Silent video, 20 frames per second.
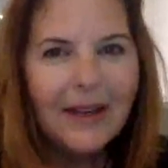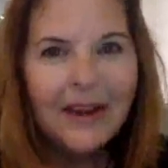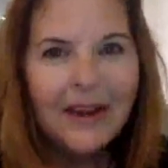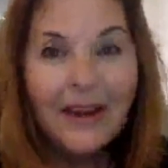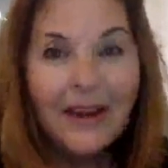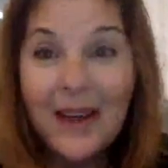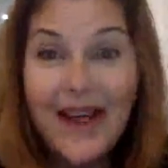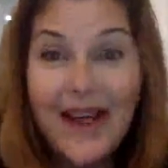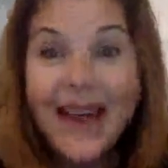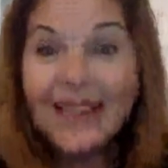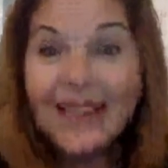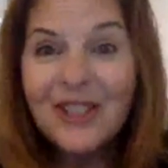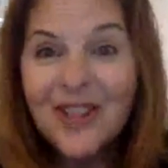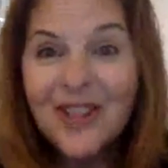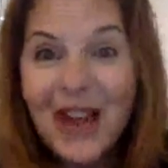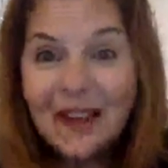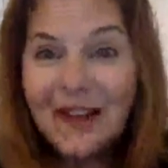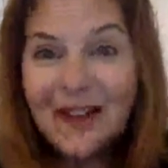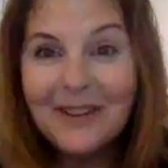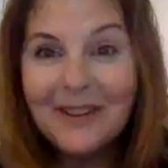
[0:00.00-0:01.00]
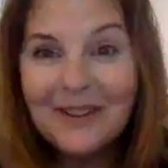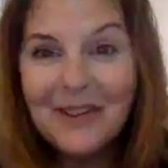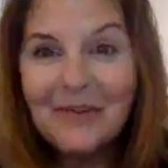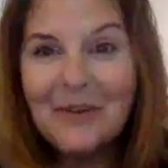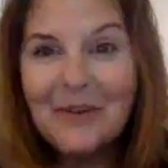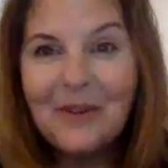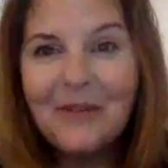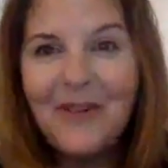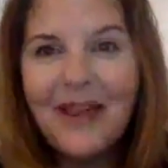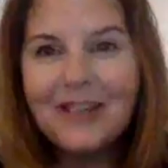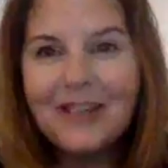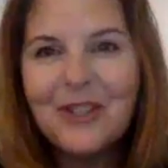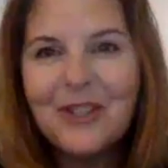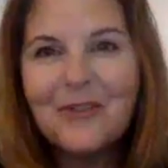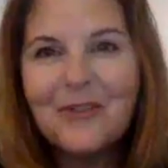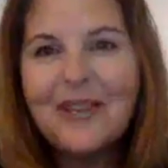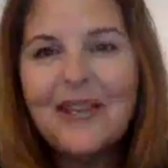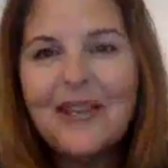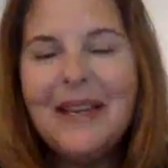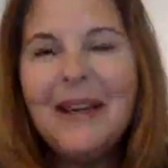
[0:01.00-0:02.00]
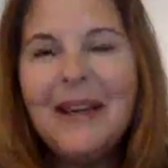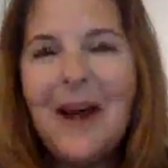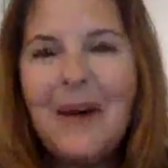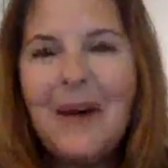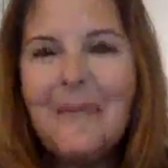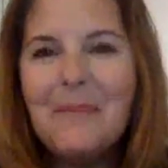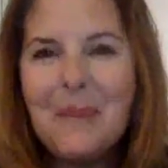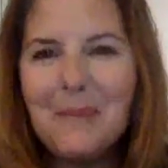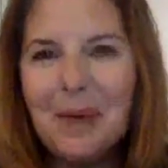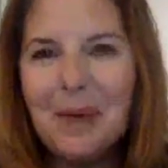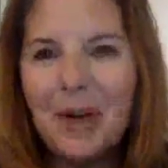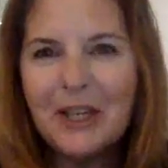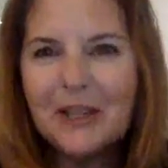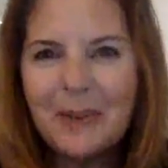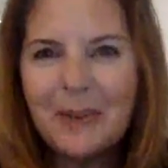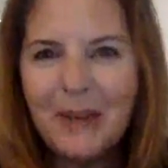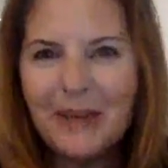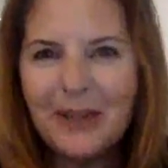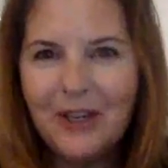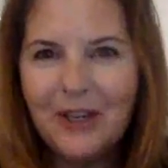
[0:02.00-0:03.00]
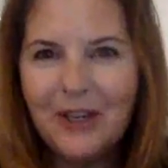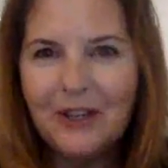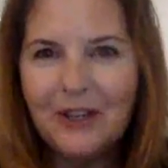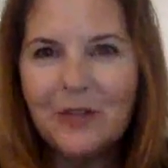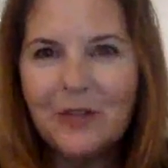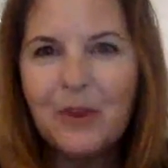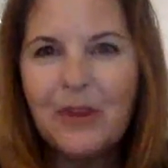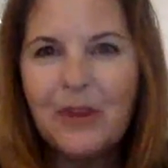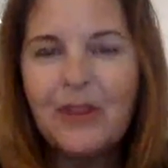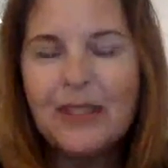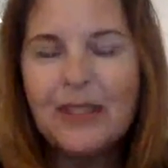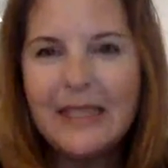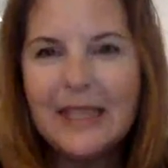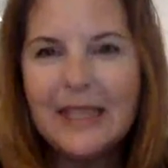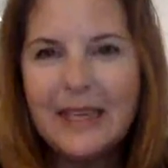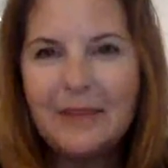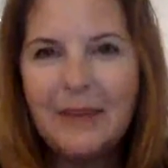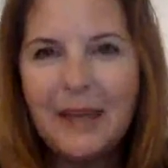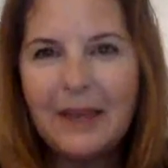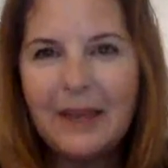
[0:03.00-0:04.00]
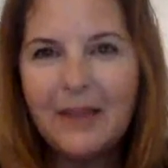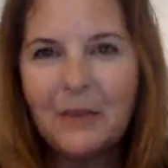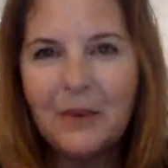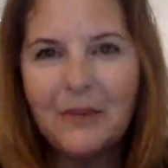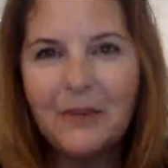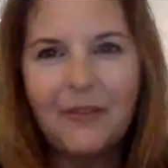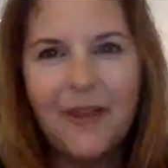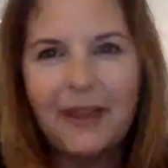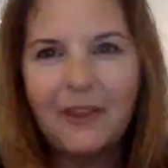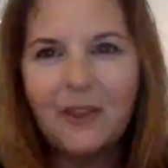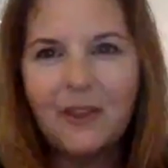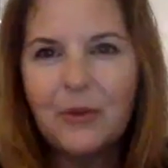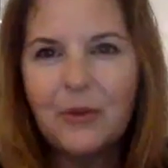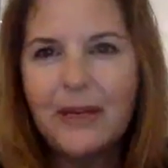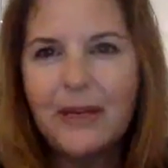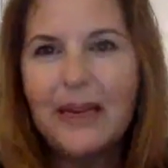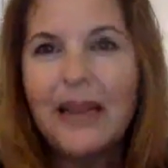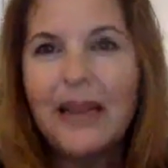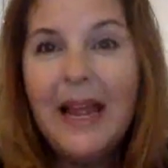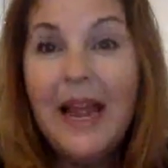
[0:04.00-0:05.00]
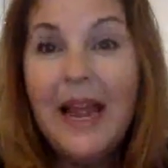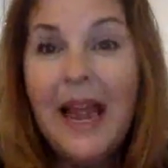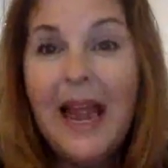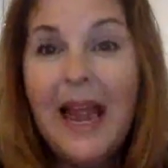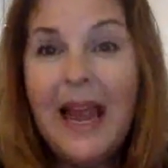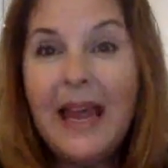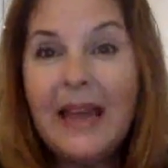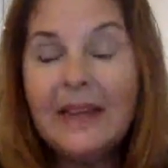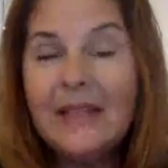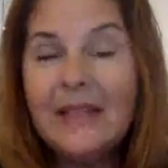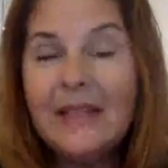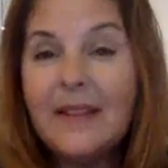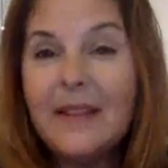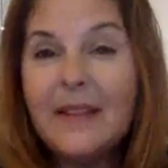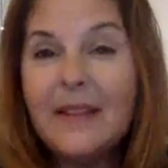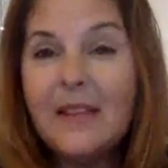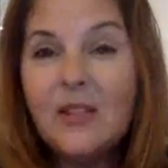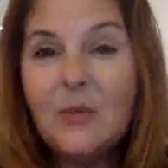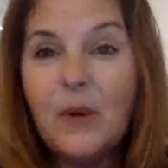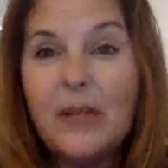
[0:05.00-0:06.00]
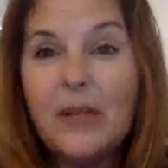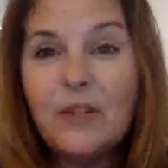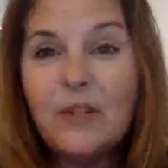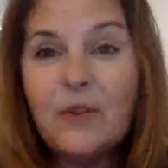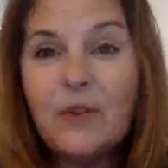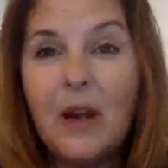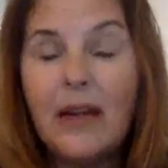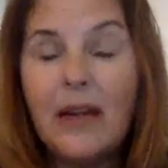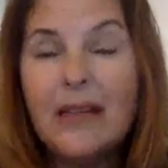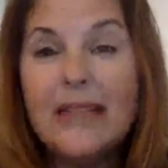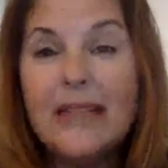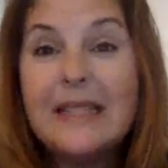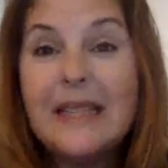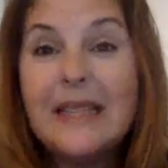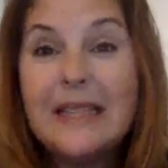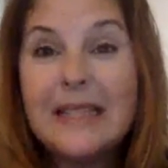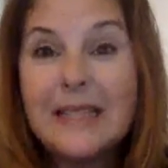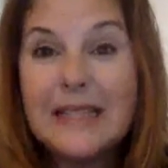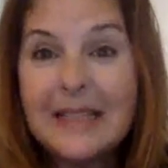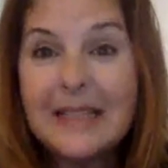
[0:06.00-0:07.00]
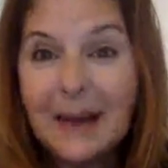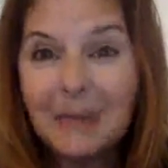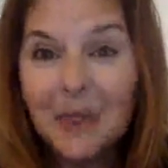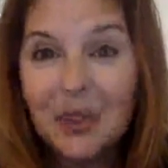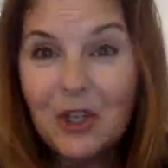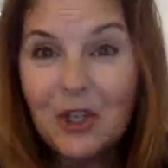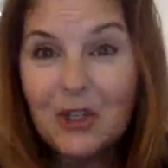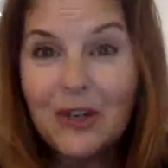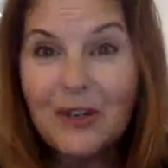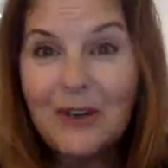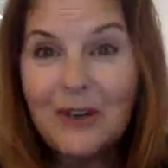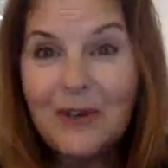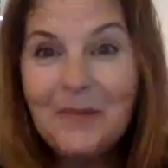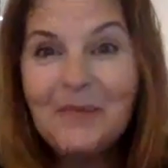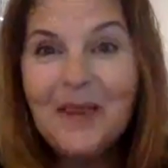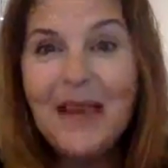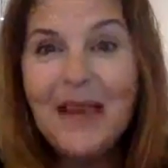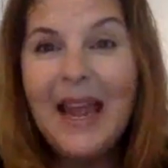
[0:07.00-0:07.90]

Oh yeah, shout out to the Refectory. Um, Mark spent years with the team at the Refectory, and this restaurant is exceptional.